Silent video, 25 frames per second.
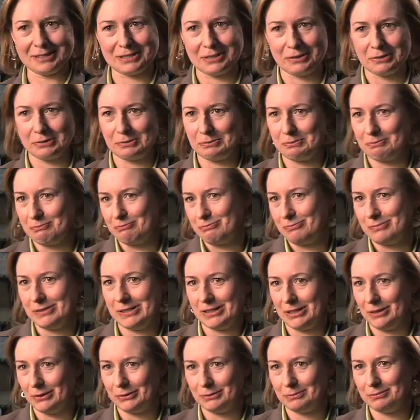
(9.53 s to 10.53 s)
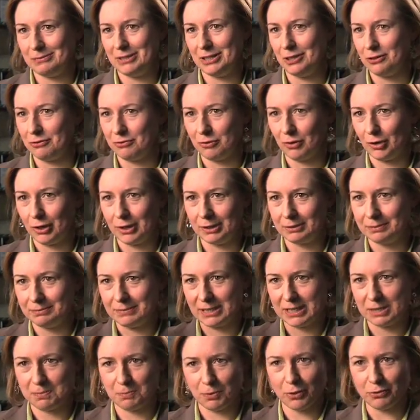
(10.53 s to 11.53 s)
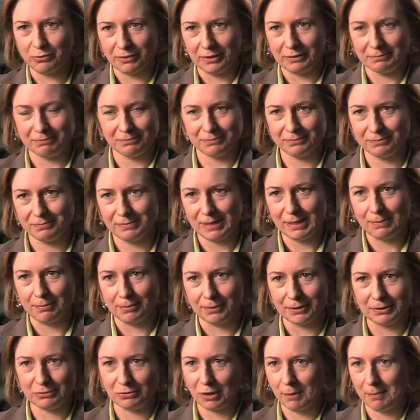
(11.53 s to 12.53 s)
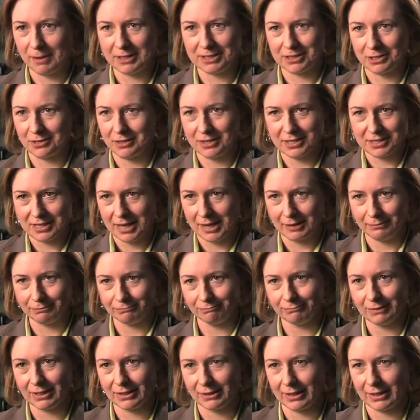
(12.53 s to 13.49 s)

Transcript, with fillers: So, you know, therefore it's proven people and robots are the same.